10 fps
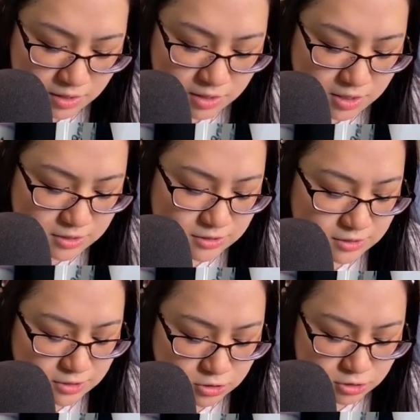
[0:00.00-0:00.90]
this is
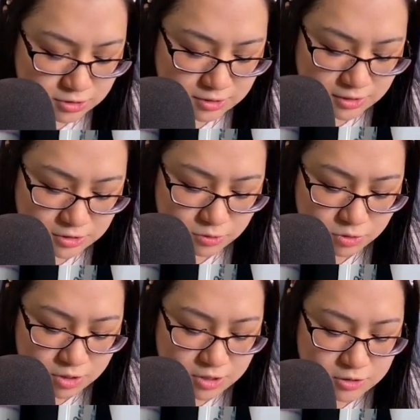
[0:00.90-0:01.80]
interesting. So
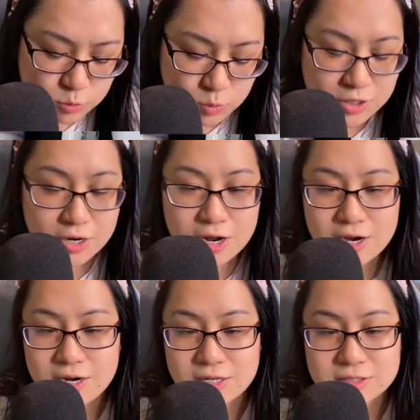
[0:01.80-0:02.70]
this would not
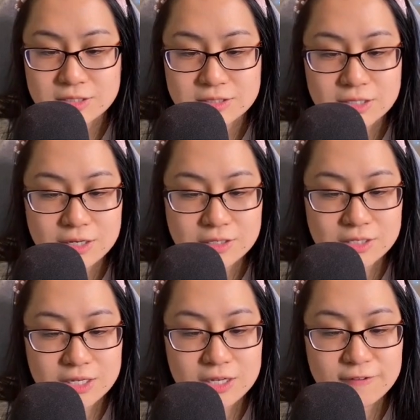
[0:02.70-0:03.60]
necessarily
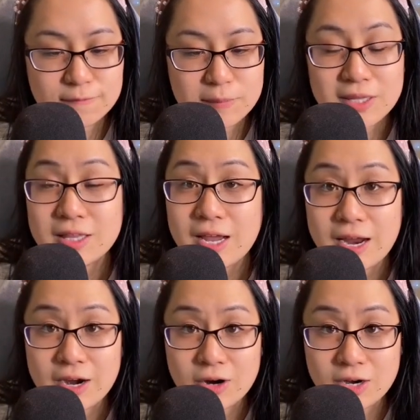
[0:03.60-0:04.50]
give me the
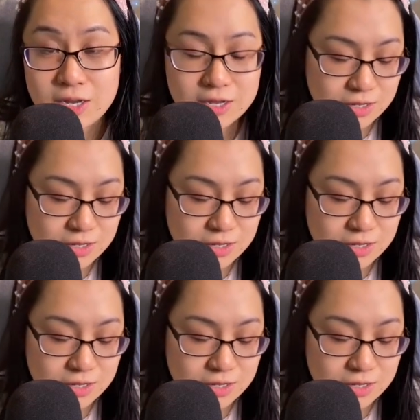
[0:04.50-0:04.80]
area.